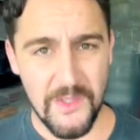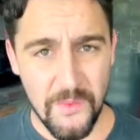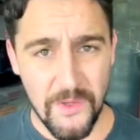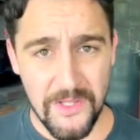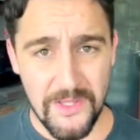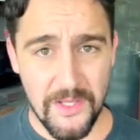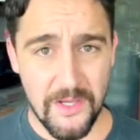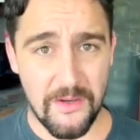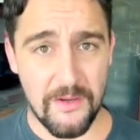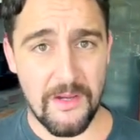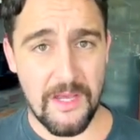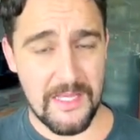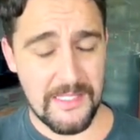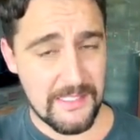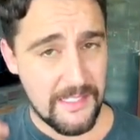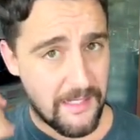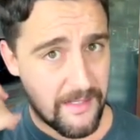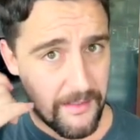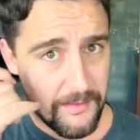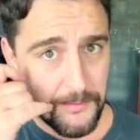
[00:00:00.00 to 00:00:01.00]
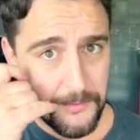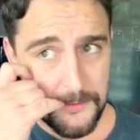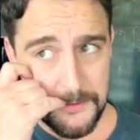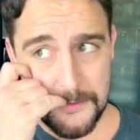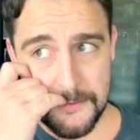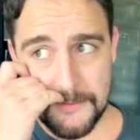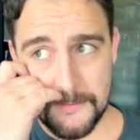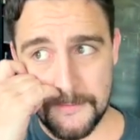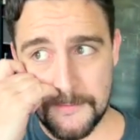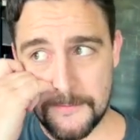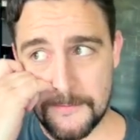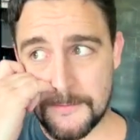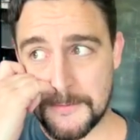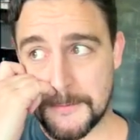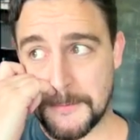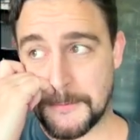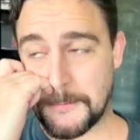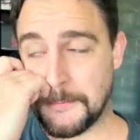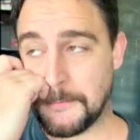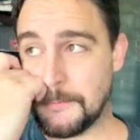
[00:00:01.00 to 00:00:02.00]
what though, as I get
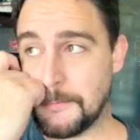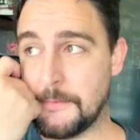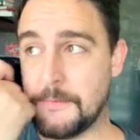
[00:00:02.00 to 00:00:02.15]
older,